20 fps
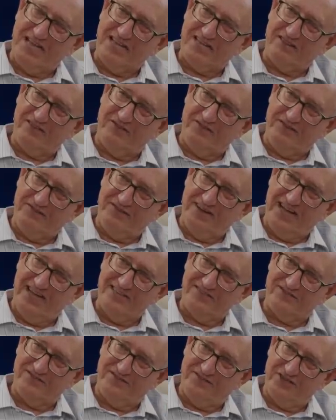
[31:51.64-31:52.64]
like the
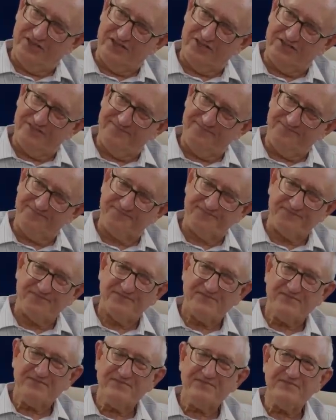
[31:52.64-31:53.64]
Revised Version,
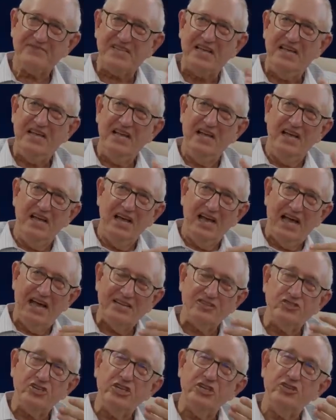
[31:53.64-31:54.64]

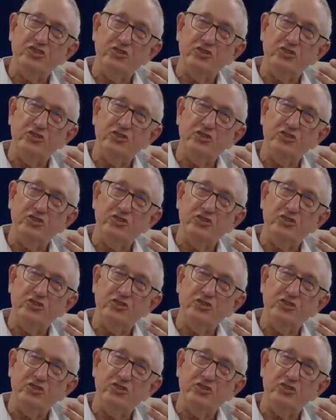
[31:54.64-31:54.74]
and she